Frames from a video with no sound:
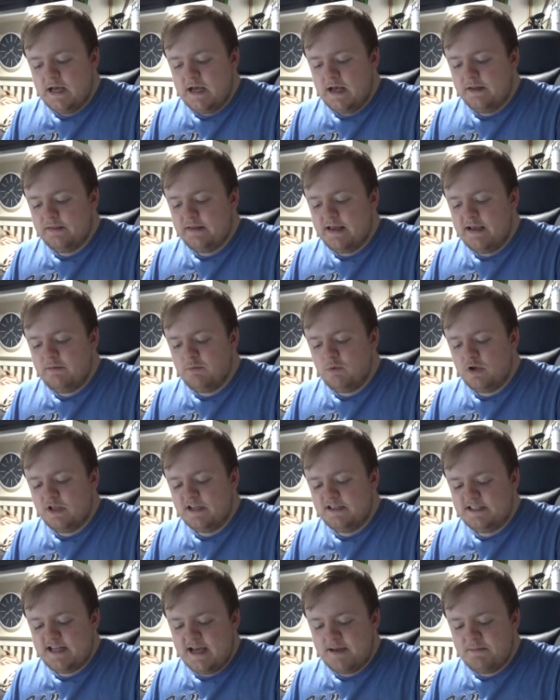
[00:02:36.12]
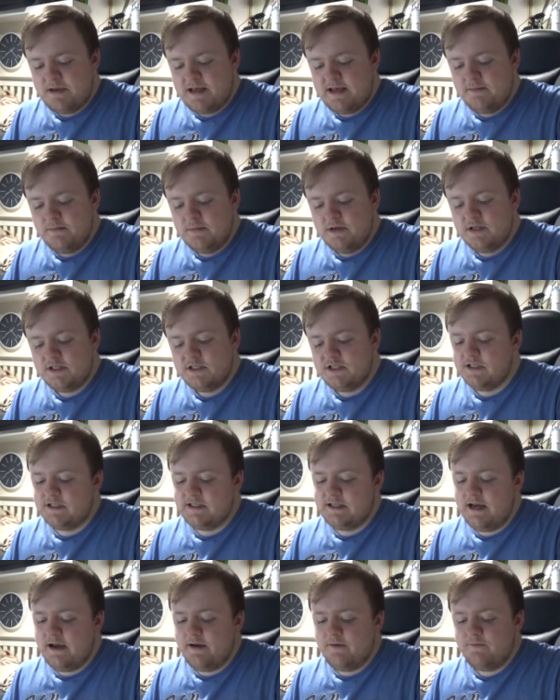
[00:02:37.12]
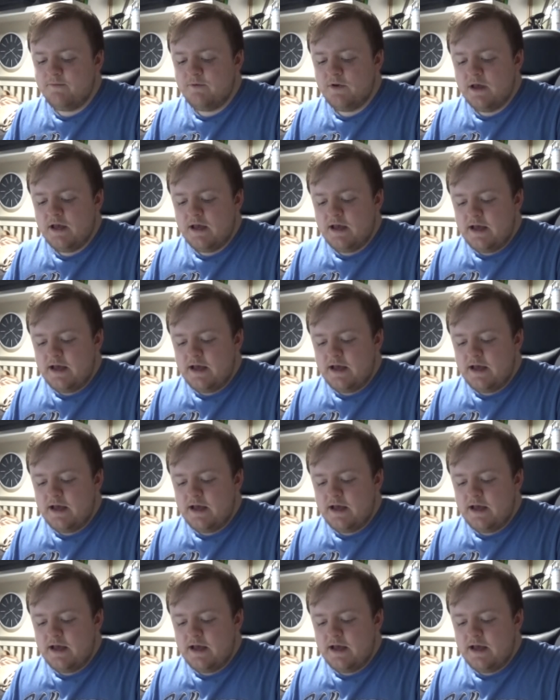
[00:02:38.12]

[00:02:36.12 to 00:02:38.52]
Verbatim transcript: and they will condemn him to death,